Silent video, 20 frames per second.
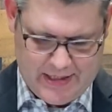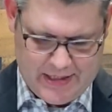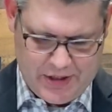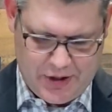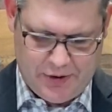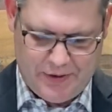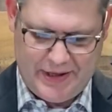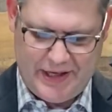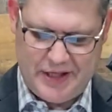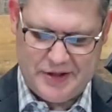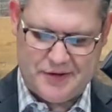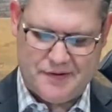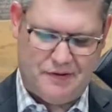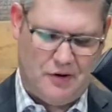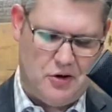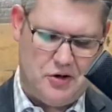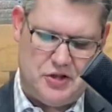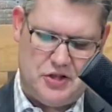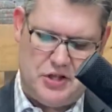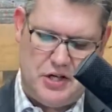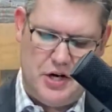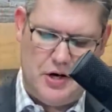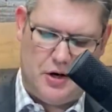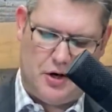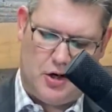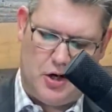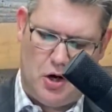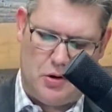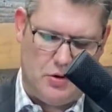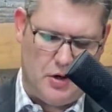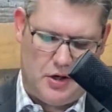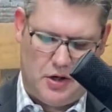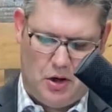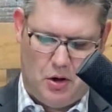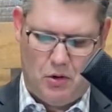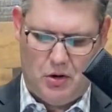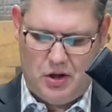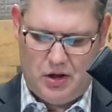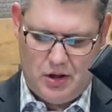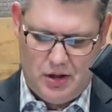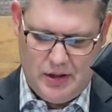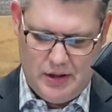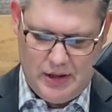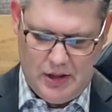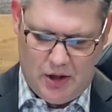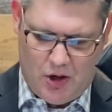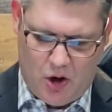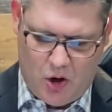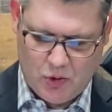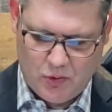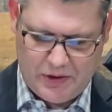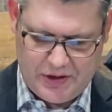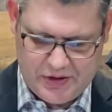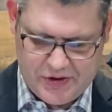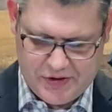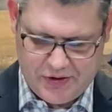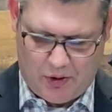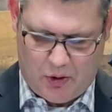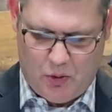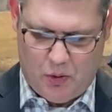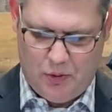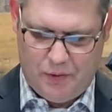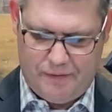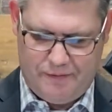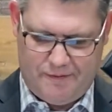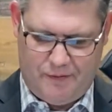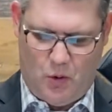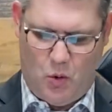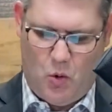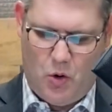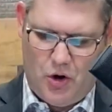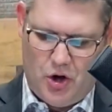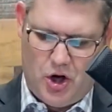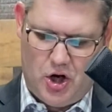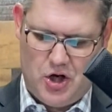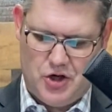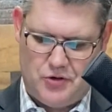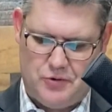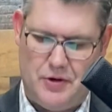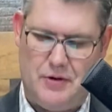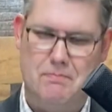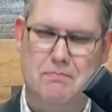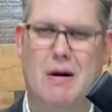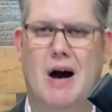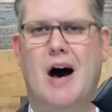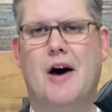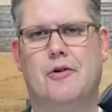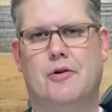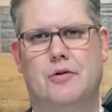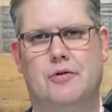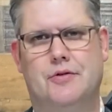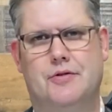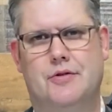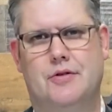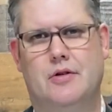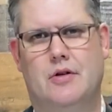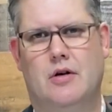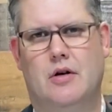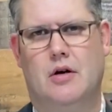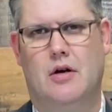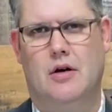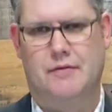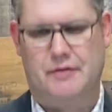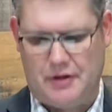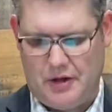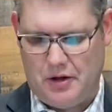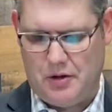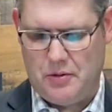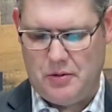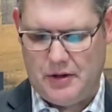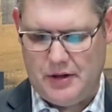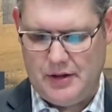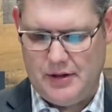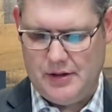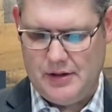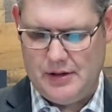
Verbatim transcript: During its first year, Coca Cola only sold 400 bottles of Coke.